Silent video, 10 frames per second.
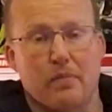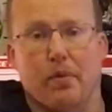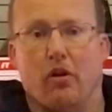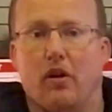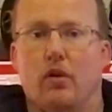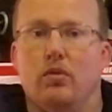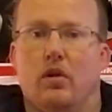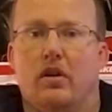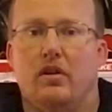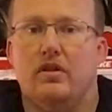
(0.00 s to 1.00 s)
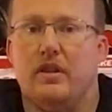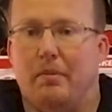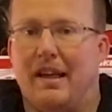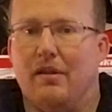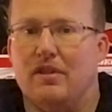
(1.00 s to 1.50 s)
borrow
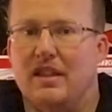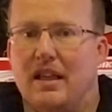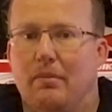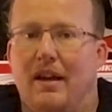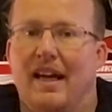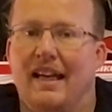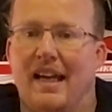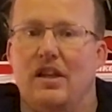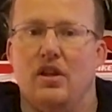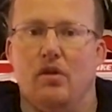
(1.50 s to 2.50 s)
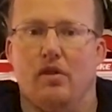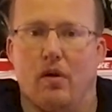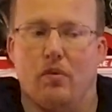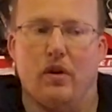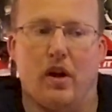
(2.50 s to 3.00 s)
somebody else's helmet. Again, you
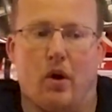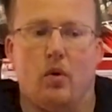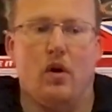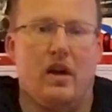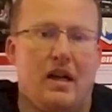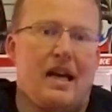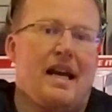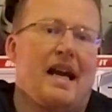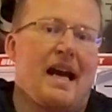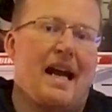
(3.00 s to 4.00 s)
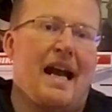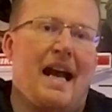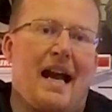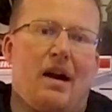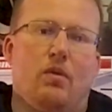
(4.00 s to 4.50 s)
don't know
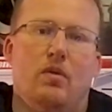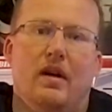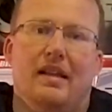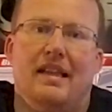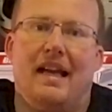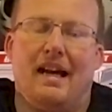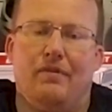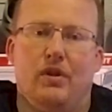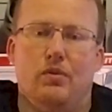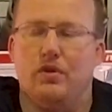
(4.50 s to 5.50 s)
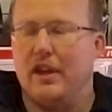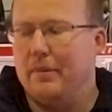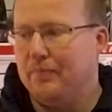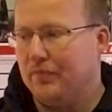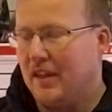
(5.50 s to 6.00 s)
how they have used it.
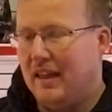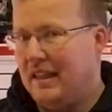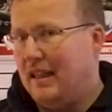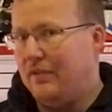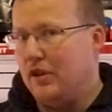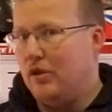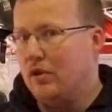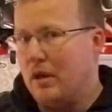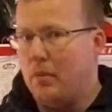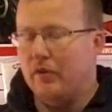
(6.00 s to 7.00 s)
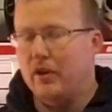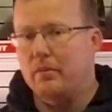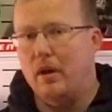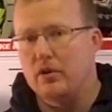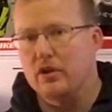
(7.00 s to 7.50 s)
If you do come off on a
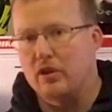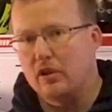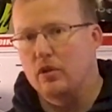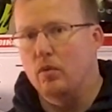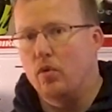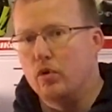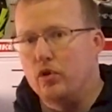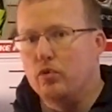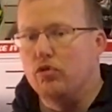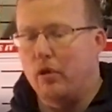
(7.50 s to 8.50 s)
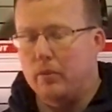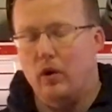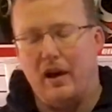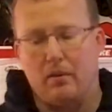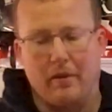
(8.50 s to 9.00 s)
motorcycle or do drop
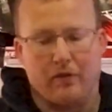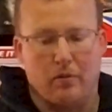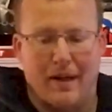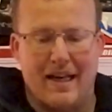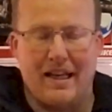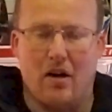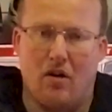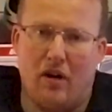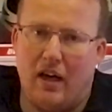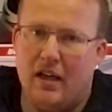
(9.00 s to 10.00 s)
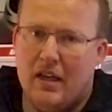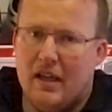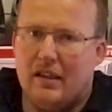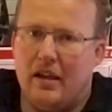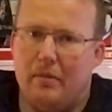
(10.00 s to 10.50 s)
your helmet from any higher
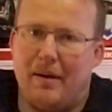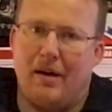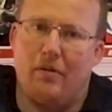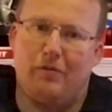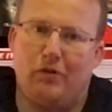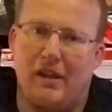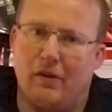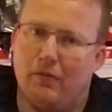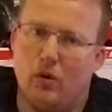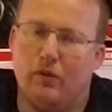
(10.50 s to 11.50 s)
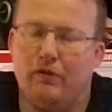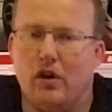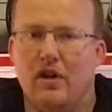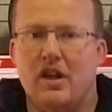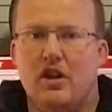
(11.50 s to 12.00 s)
than about 3 or 4
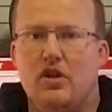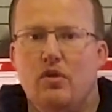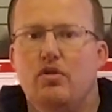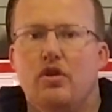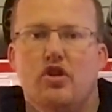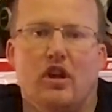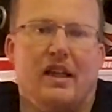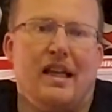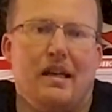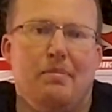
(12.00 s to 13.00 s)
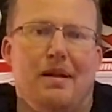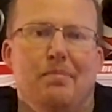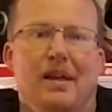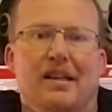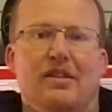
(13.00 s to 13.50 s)
foot, you should chuck it in the bin,
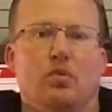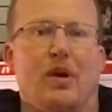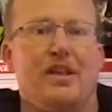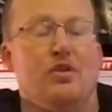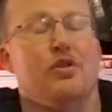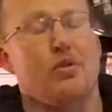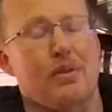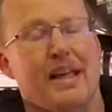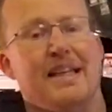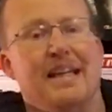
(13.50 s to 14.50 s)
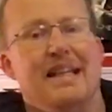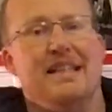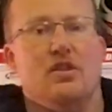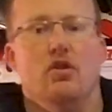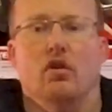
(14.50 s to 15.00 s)
because when you do need it,
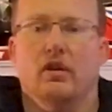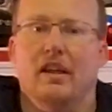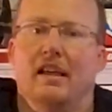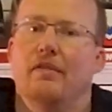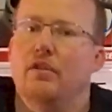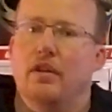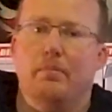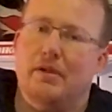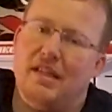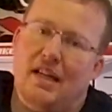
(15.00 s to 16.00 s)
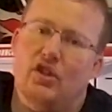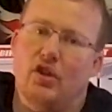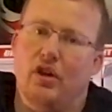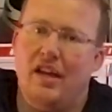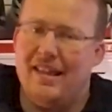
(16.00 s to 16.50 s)
it's not going to give you the
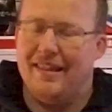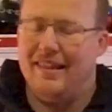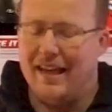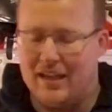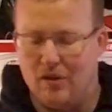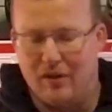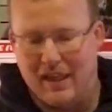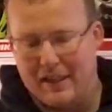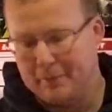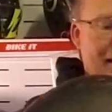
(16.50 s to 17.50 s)
protection that you need.